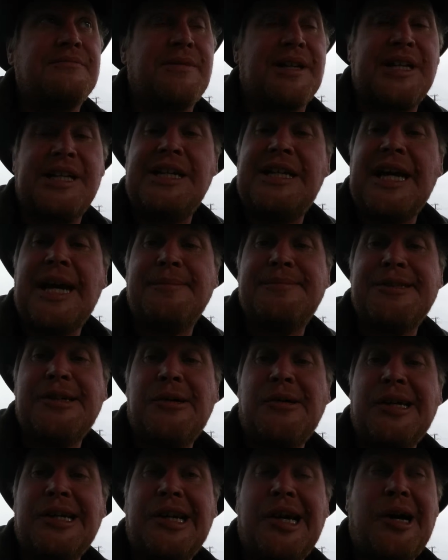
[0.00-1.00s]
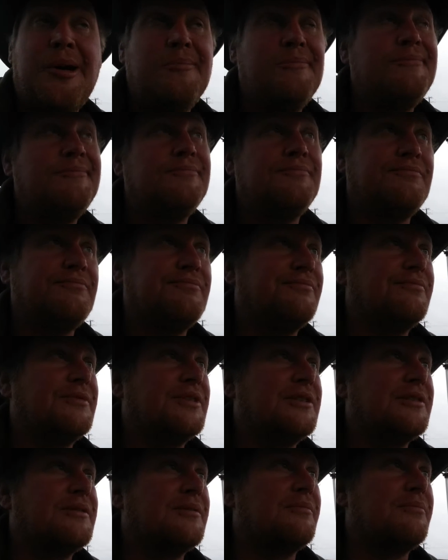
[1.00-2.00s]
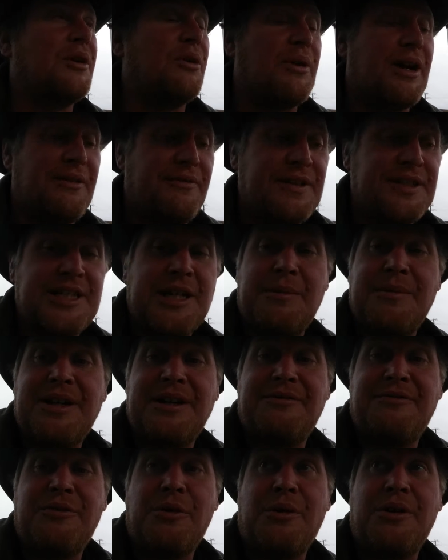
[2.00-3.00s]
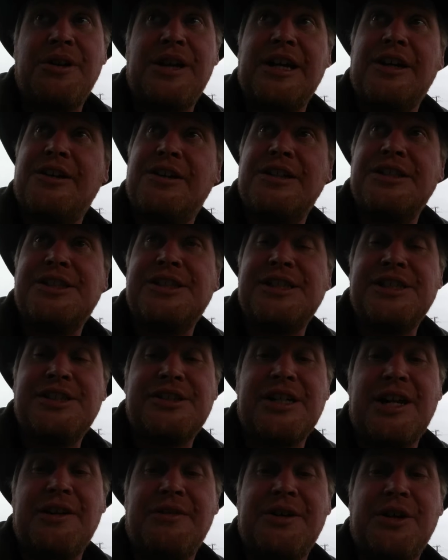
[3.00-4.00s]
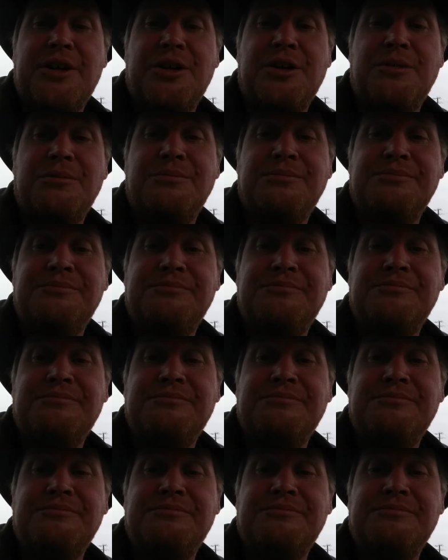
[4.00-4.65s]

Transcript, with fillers: My kneecap's going numb. My wife is coming at four. Thank goodness she's driving home.